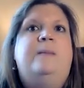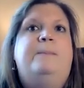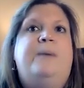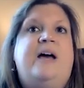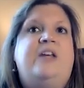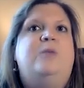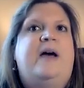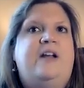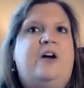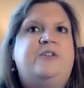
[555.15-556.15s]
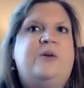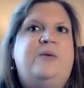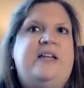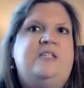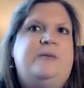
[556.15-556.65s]
but you might also
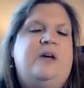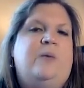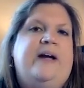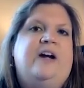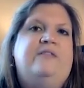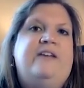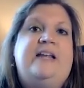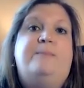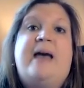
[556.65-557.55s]
need to be aware of any